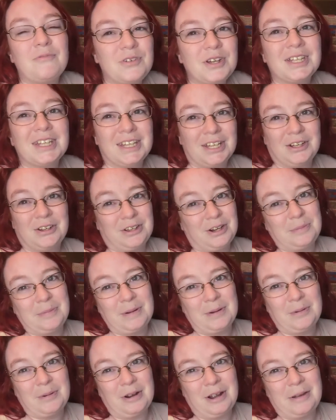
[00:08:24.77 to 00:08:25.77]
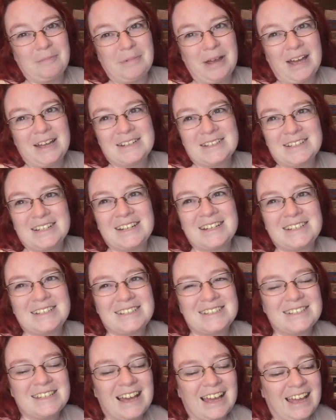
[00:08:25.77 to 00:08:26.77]
feeling good about where I'm
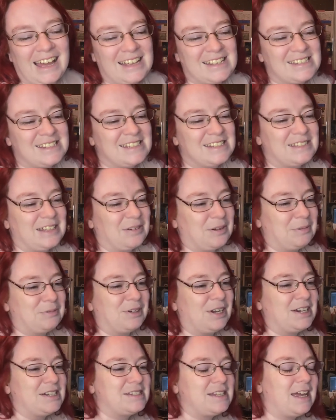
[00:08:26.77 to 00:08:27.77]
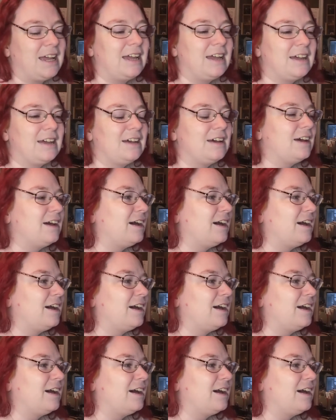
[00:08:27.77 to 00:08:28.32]
at, I guess is what I'm trying to say.